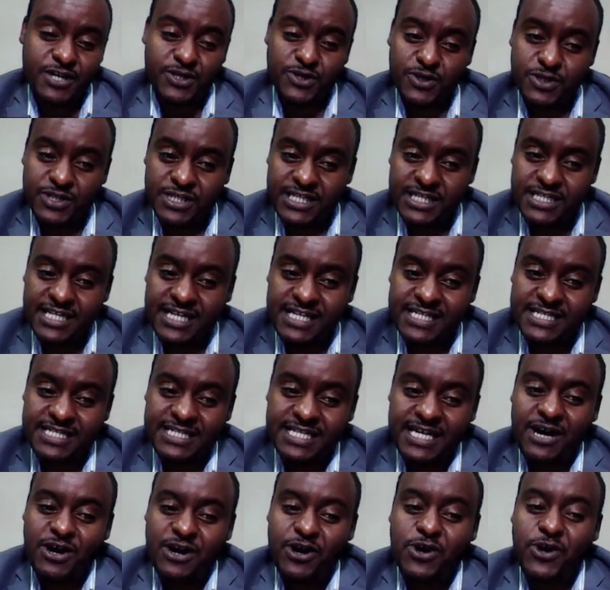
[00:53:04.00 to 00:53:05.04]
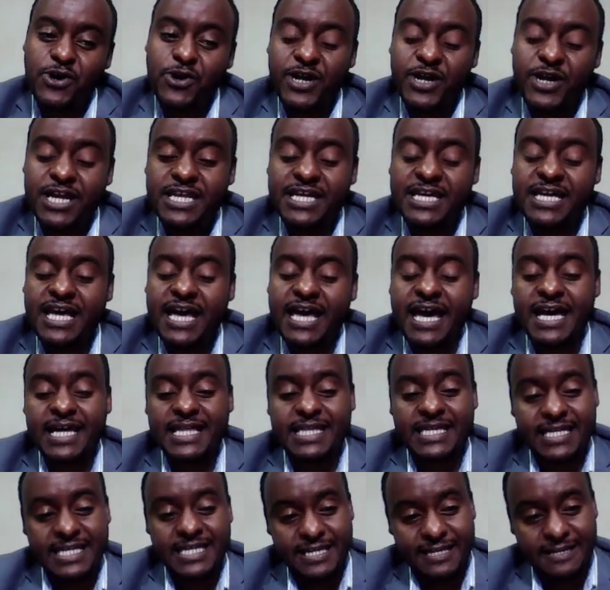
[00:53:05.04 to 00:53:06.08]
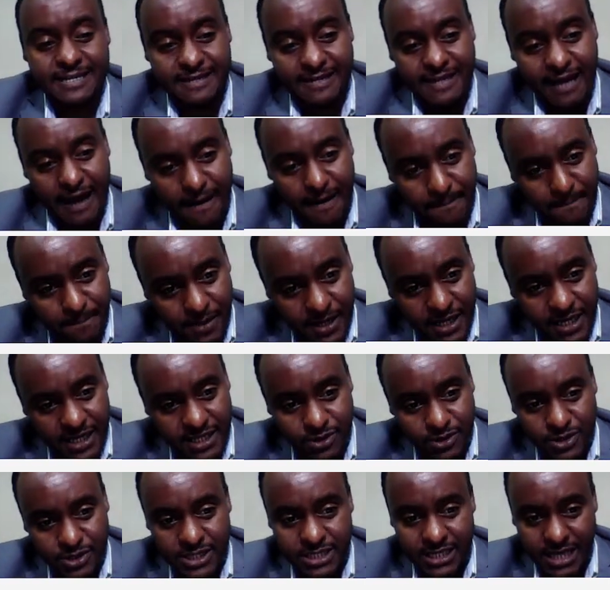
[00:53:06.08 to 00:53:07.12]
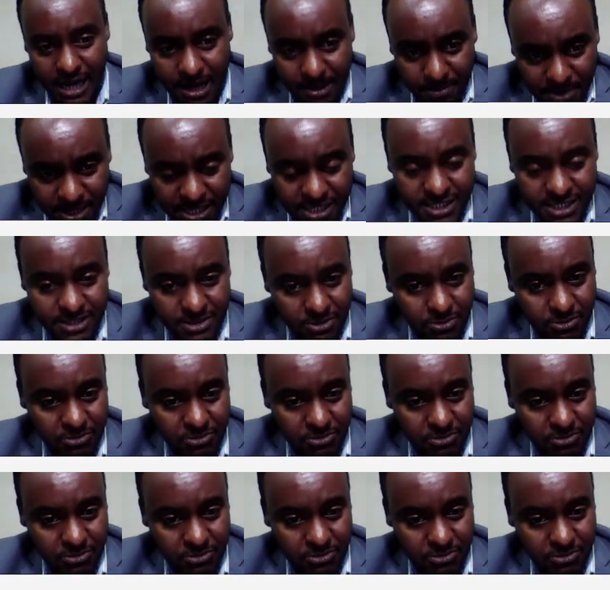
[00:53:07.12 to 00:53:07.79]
So this is already a template. A template.